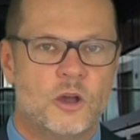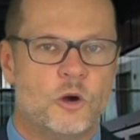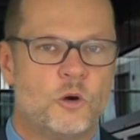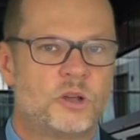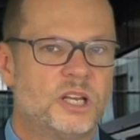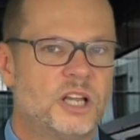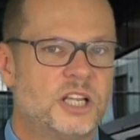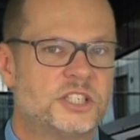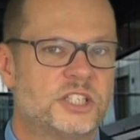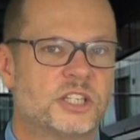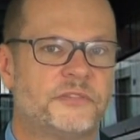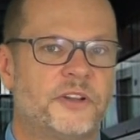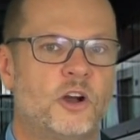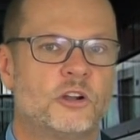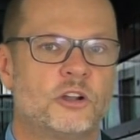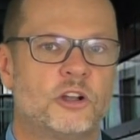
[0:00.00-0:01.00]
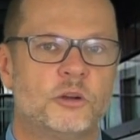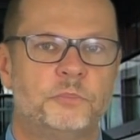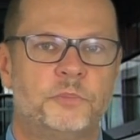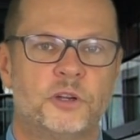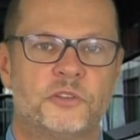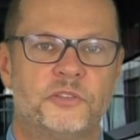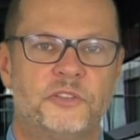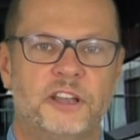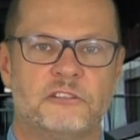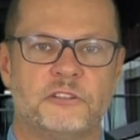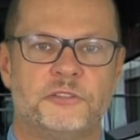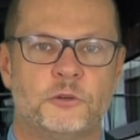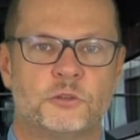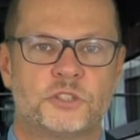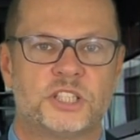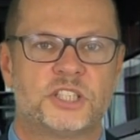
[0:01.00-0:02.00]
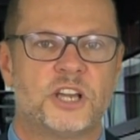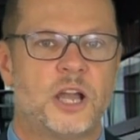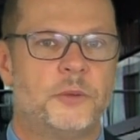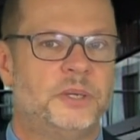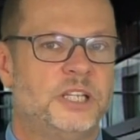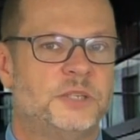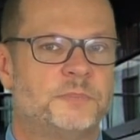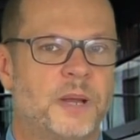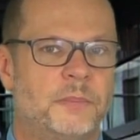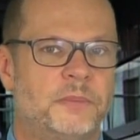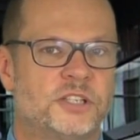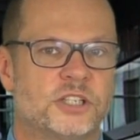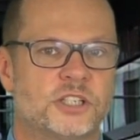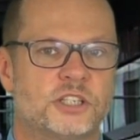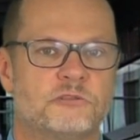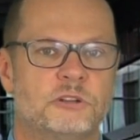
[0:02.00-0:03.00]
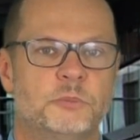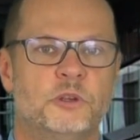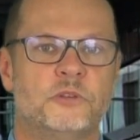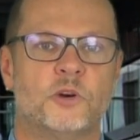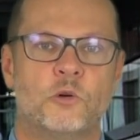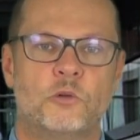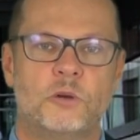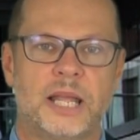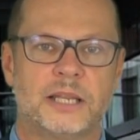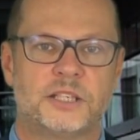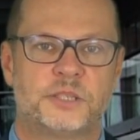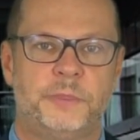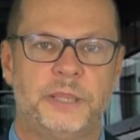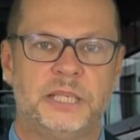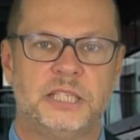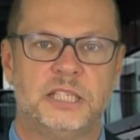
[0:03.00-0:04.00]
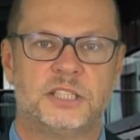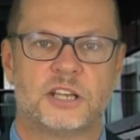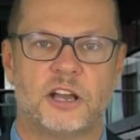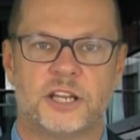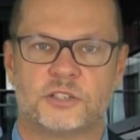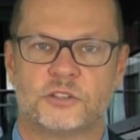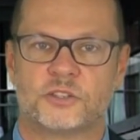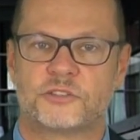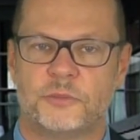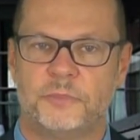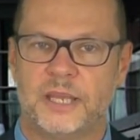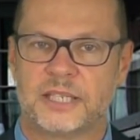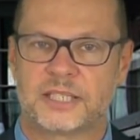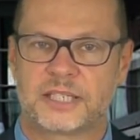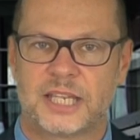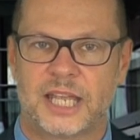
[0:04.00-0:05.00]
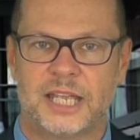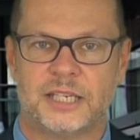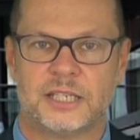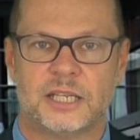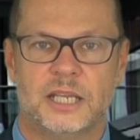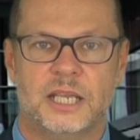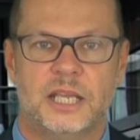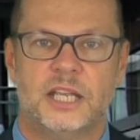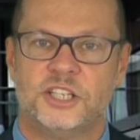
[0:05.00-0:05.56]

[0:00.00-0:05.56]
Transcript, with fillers: Organisers of a Hong Kong book fair have forced a Taiwanese publisher to remove all LGBT titles from their stand.